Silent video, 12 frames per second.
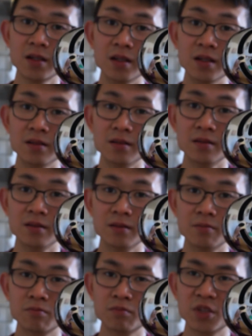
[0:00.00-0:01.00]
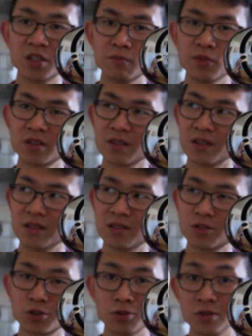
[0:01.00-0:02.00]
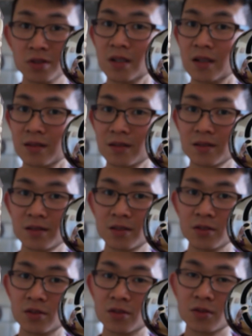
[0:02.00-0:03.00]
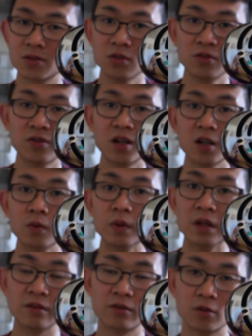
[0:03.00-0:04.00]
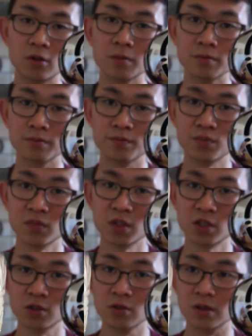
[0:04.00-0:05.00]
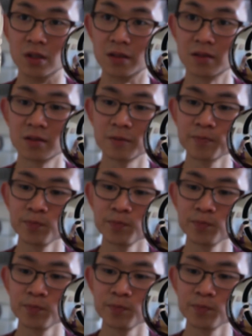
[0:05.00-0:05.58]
in beside Stuttgart, so it's not too far away from Stuttgart.